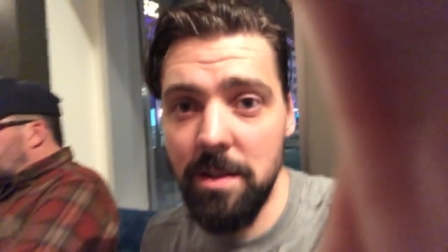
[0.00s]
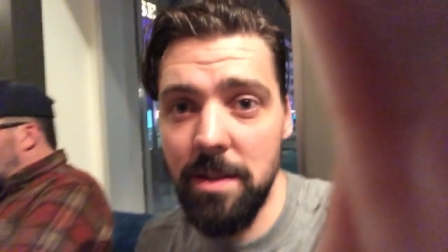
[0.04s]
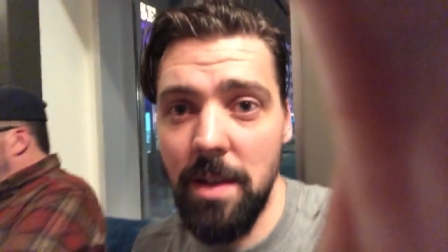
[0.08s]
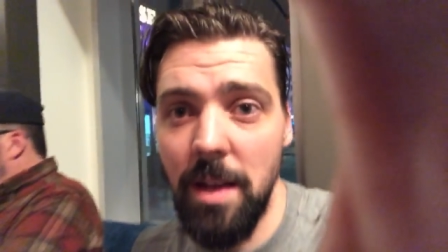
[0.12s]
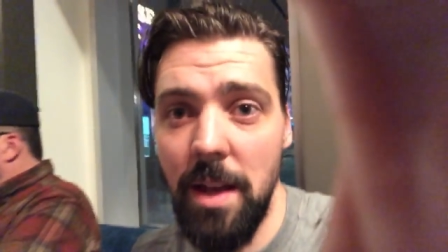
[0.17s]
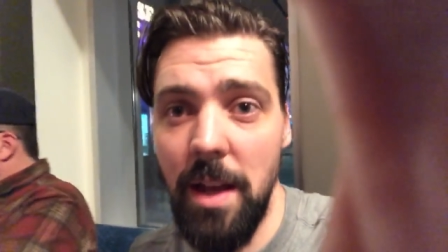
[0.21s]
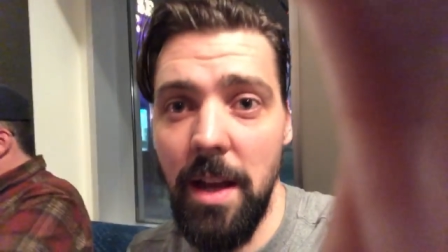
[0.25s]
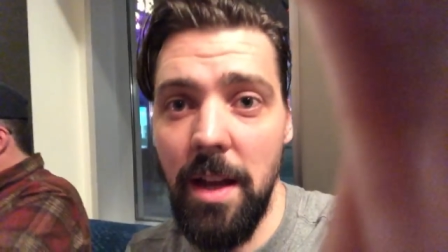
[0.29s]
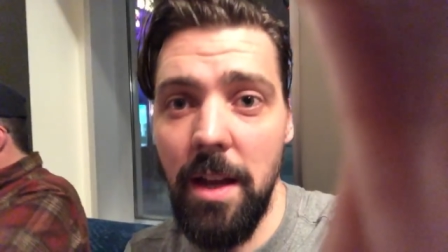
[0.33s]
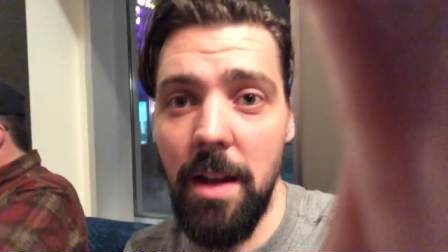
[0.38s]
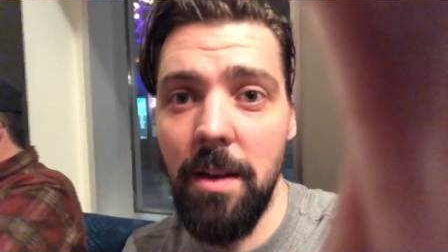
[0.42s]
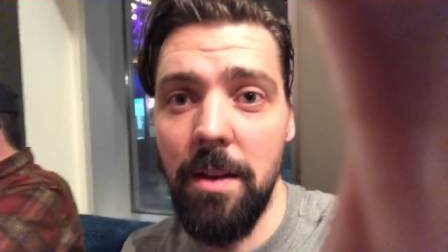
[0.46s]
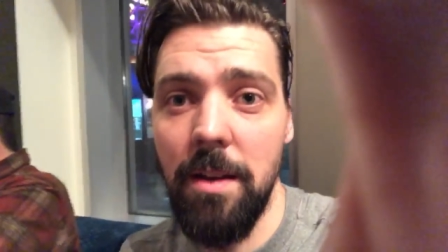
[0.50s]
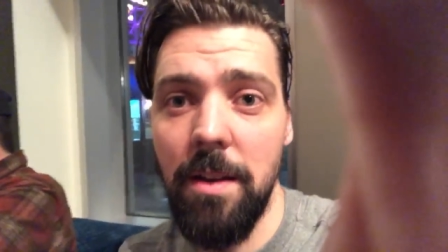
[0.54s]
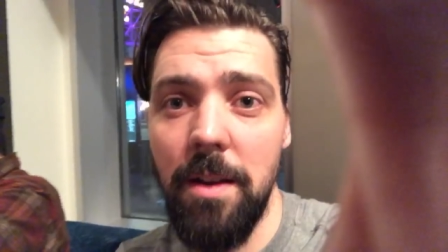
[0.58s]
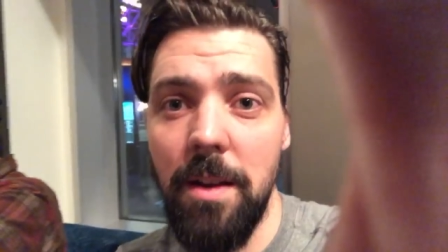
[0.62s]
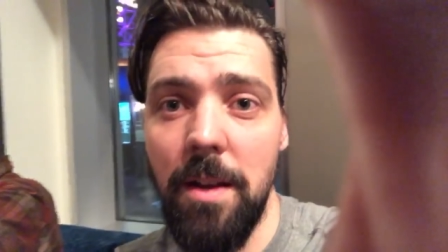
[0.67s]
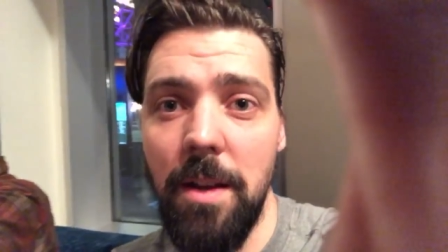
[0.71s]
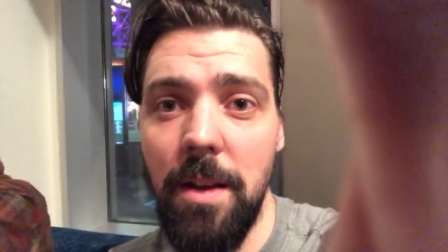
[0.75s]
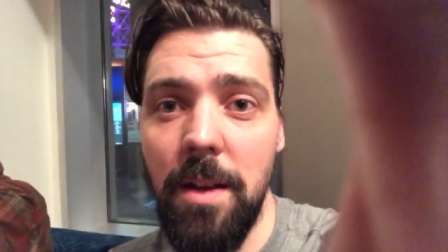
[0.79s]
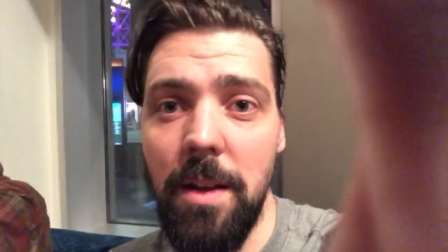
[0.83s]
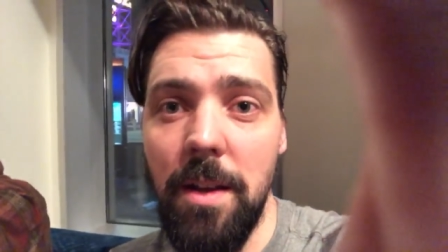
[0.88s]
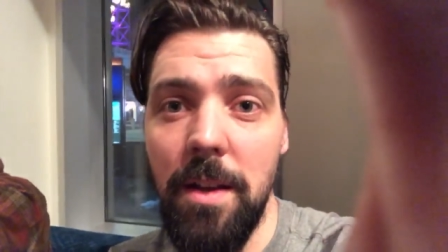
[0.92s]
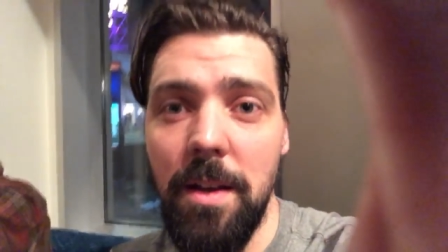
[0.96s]
Hey,
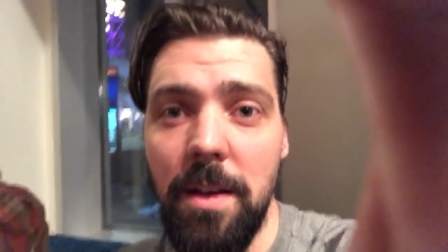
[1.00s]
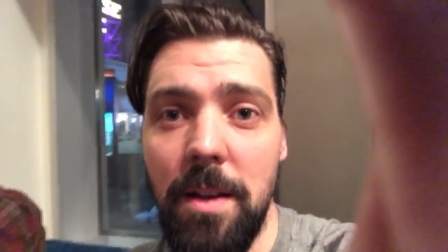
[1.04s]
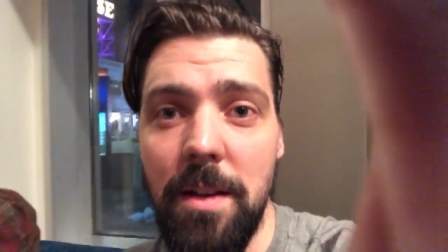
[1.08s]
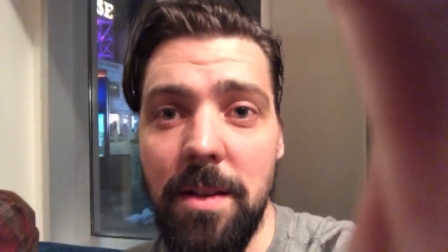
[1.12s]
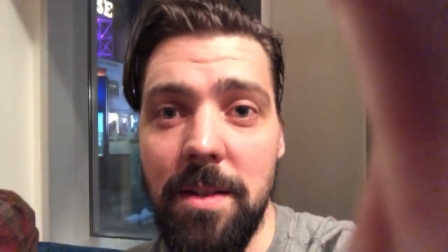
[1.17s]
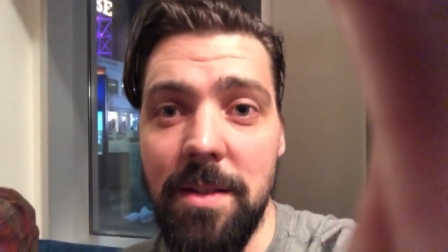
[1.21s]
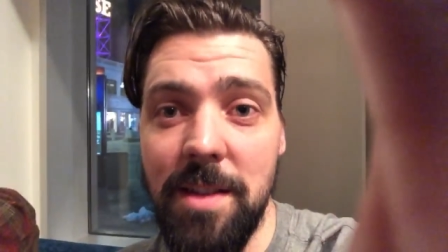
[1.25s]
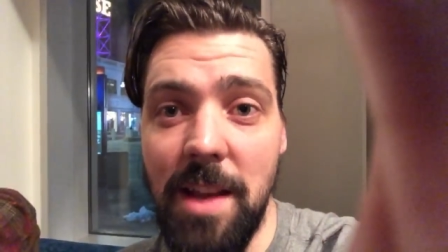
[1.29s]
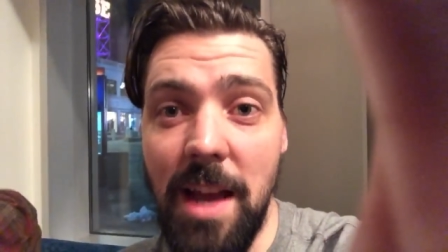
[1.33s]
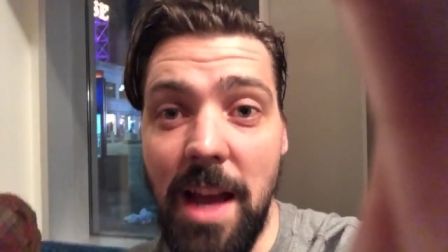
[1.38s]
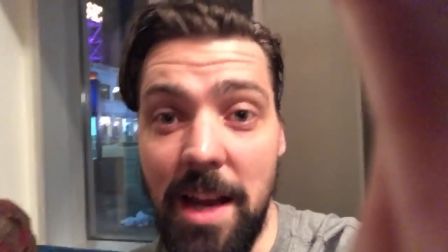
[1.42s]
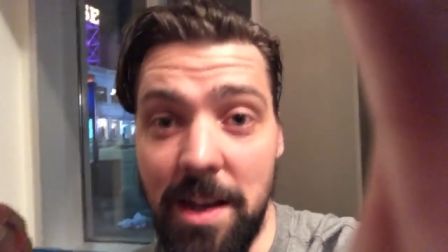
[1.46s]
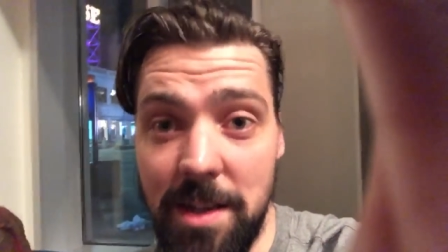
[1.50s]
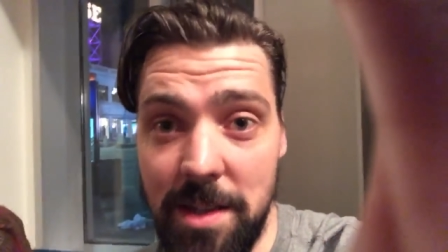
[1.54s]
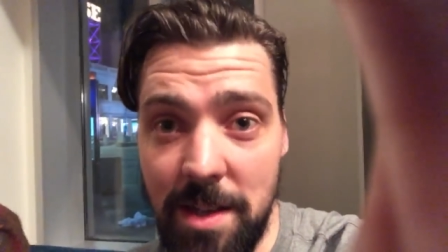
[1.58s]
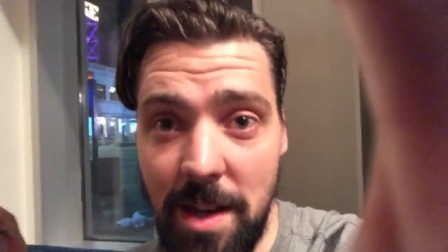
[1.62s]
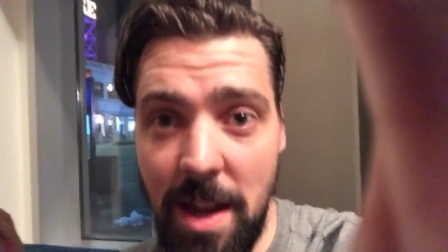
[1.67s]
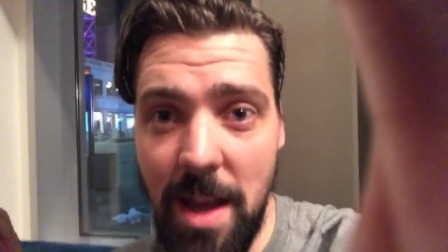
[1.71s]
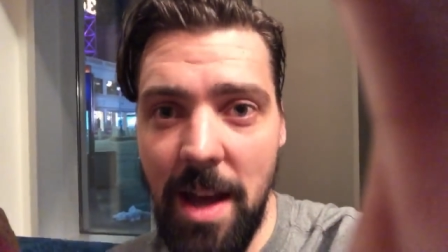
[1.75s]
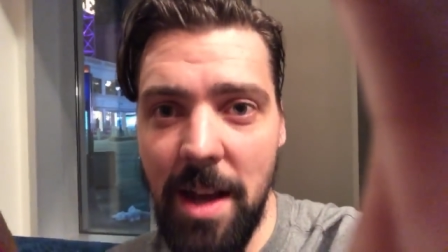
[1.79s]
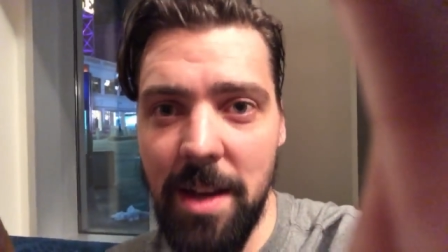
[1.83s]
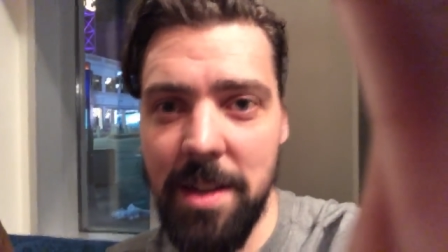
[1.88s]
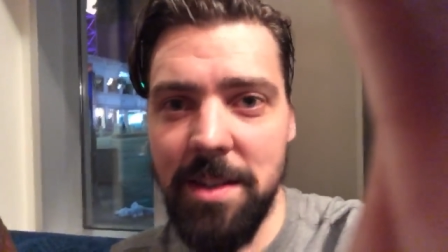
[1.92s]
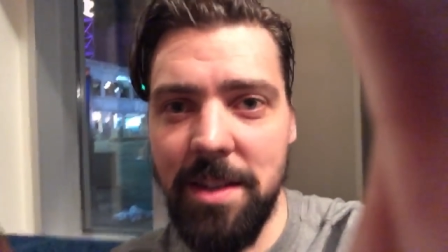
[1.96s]
Zach
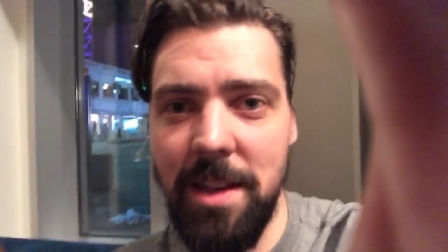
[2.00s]
Snacks.